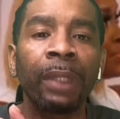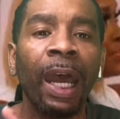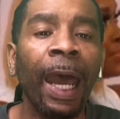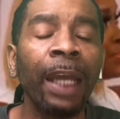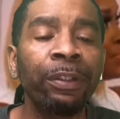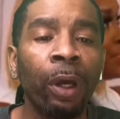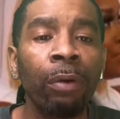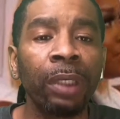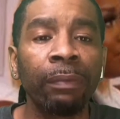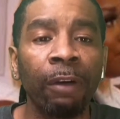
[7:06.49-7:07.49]
I don't
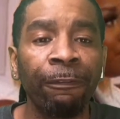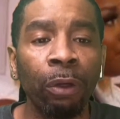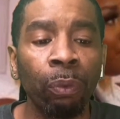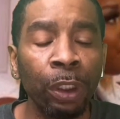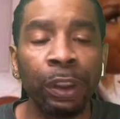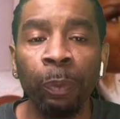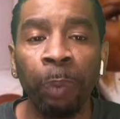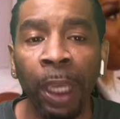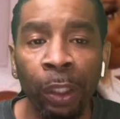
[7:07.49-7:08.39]
give a fuck what you paying.